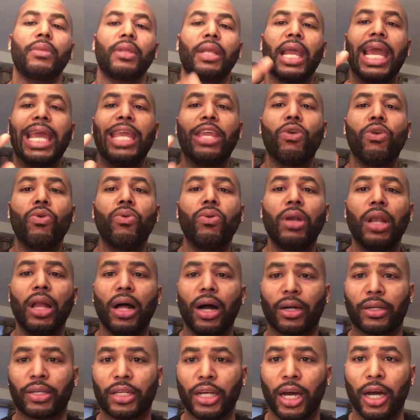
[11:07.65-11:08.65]
and you
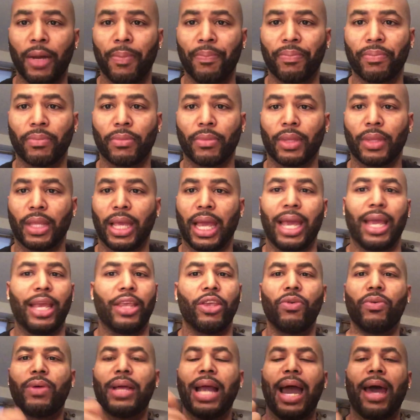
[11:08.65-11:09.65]
lucked up and
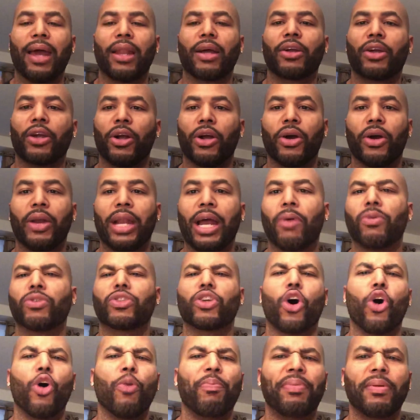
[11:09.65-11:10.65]
you got a girl that was
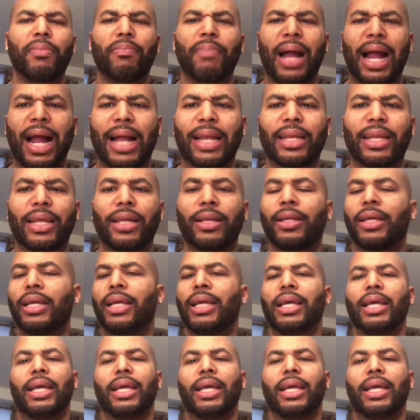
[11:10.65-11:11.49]
open-minded